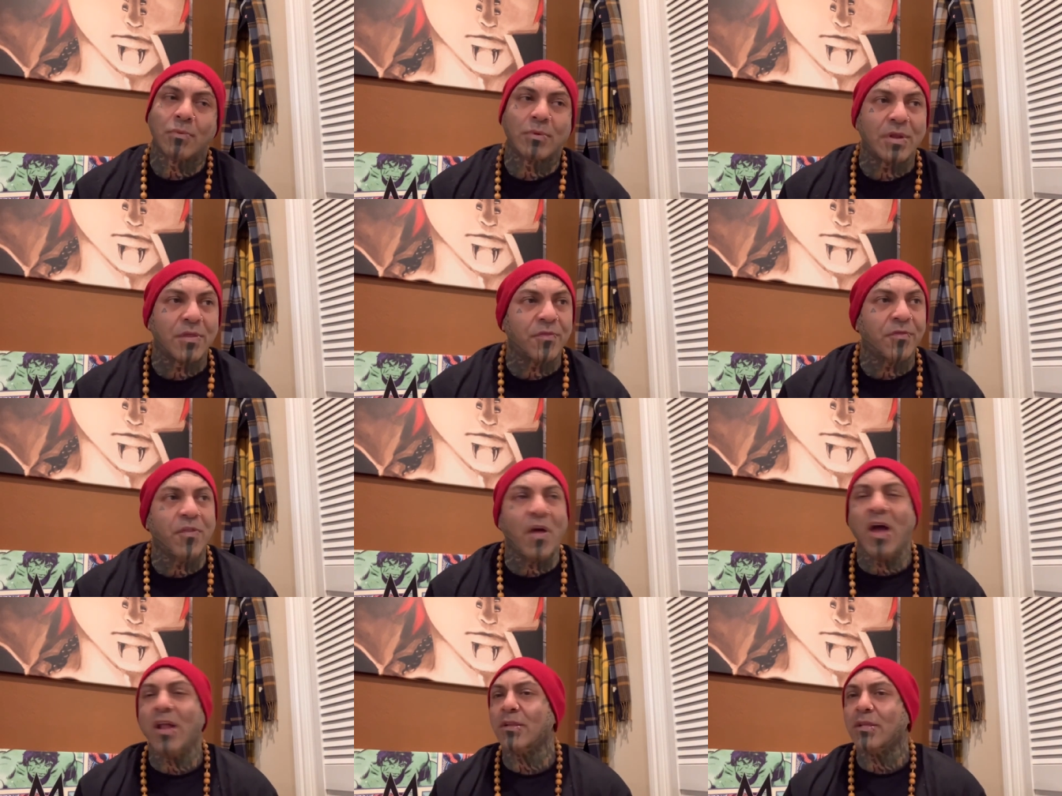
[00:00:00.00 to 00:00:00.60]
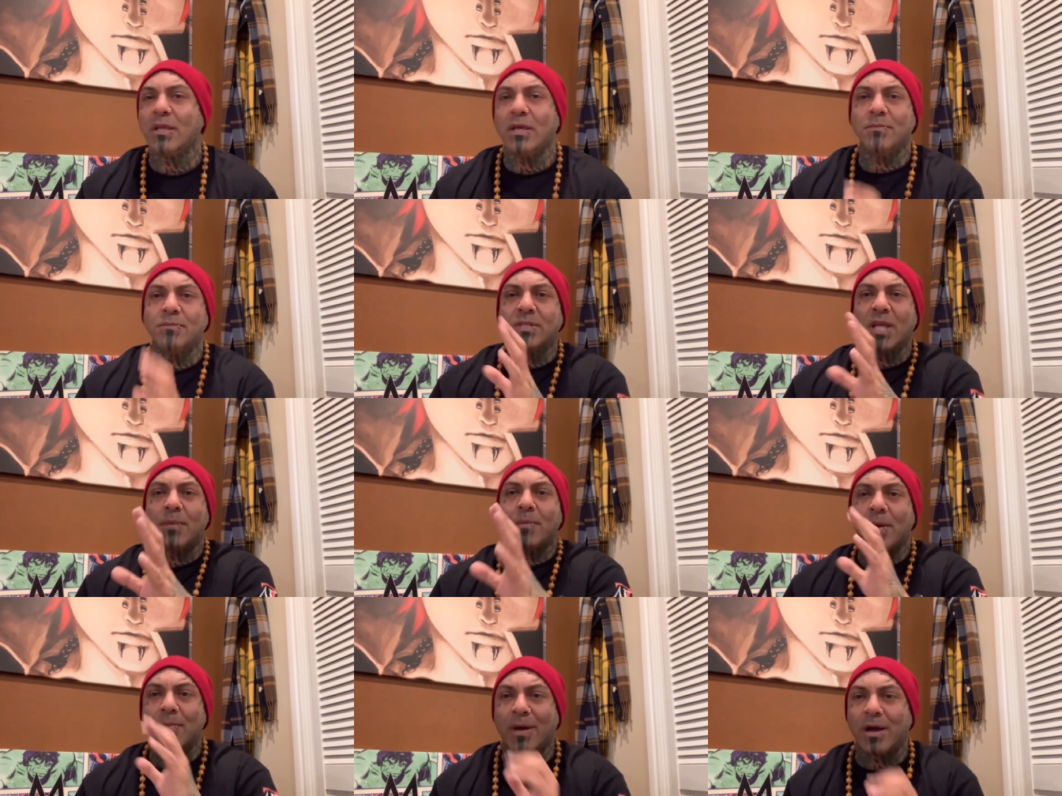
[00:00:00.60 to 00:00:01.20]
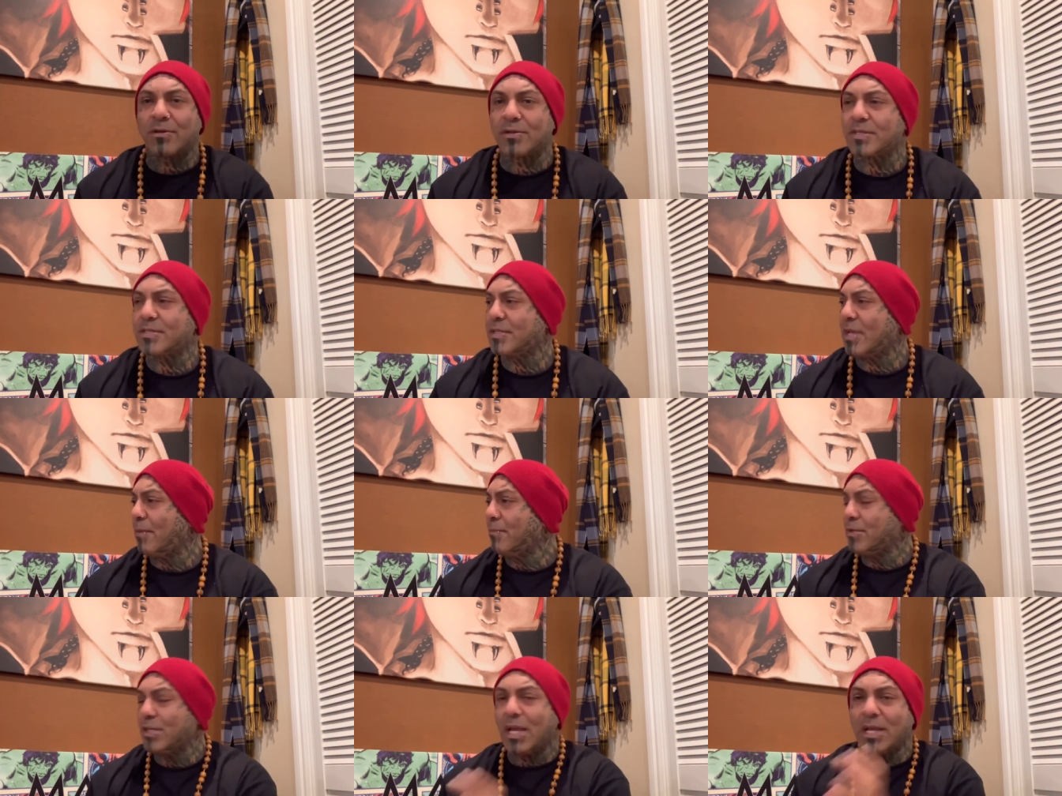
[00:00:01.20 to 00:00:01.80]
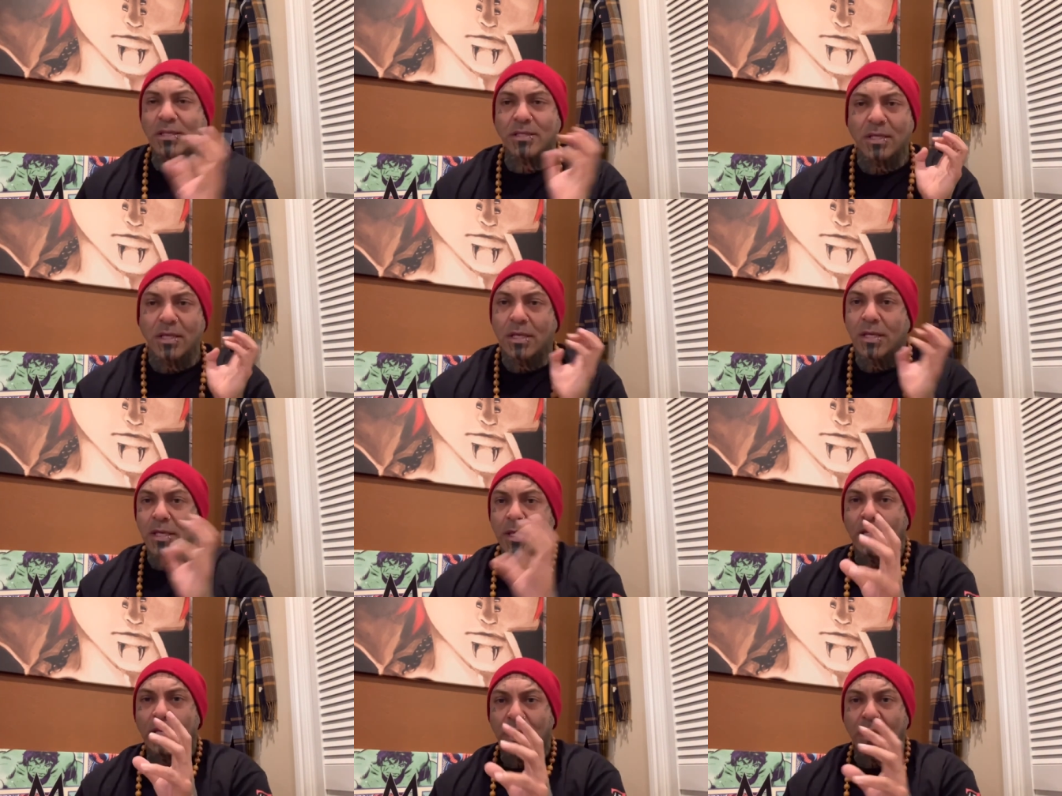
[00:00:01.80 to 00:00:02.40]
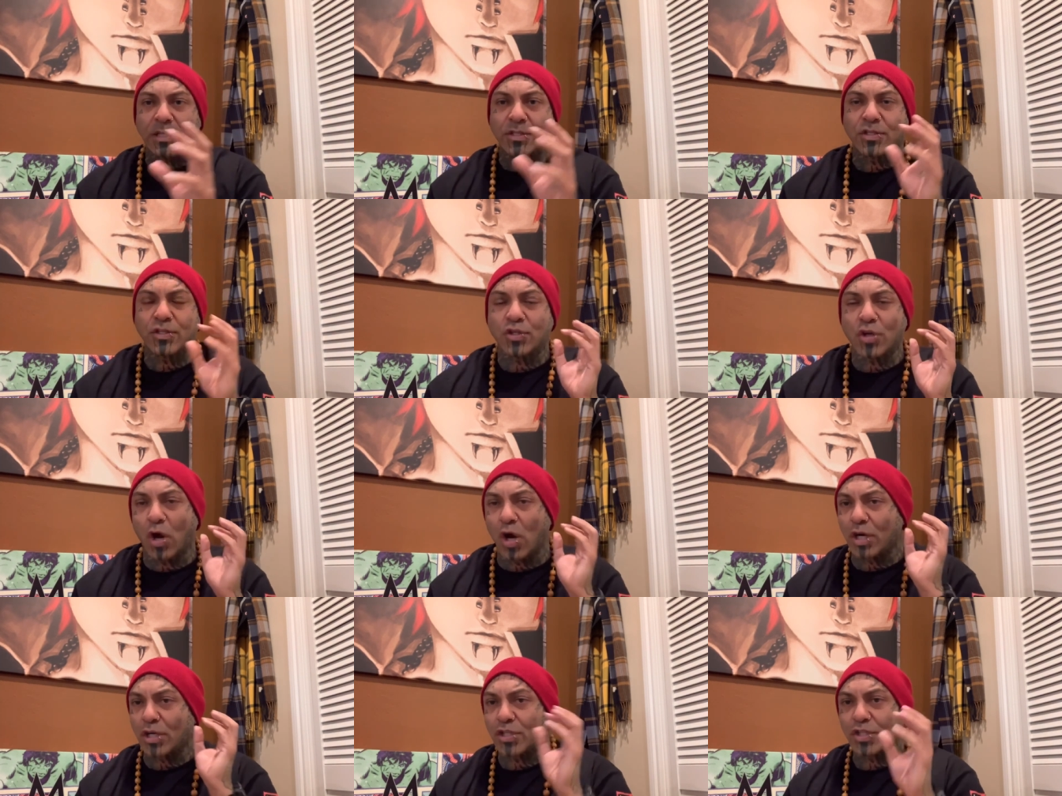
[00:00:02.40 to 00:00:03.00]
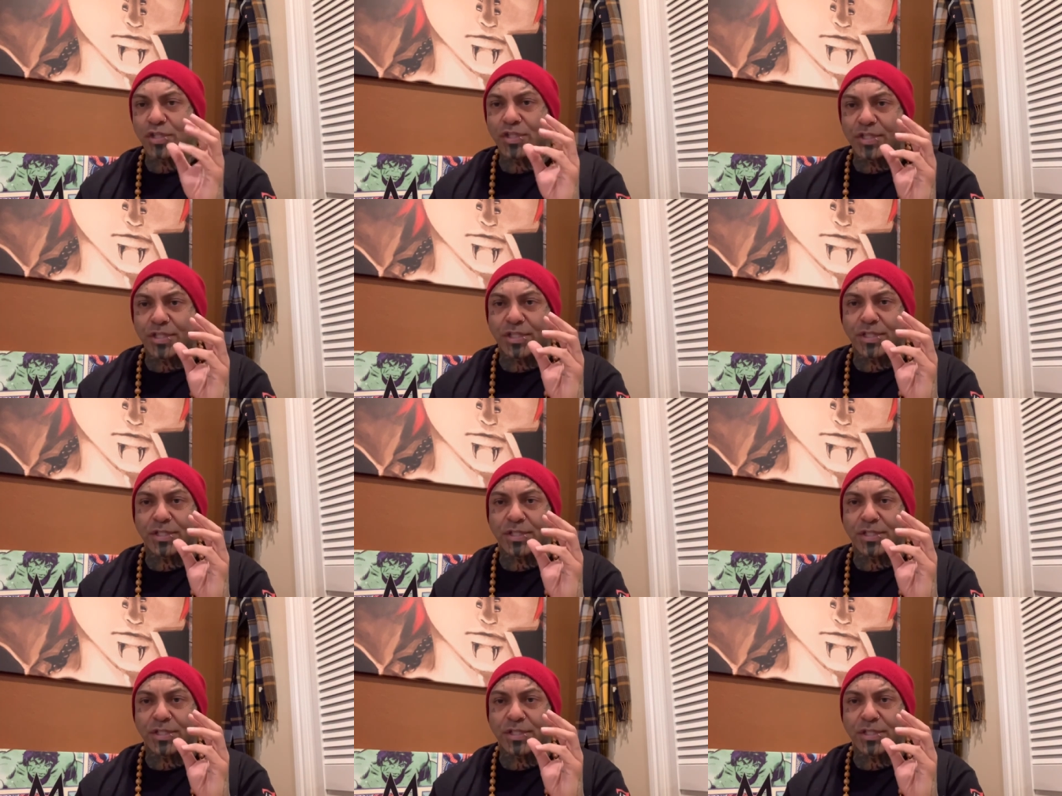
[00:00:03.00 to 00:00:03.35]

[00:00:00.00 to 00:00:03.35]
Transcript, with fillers: when a thought comes up about a subject, it's charged.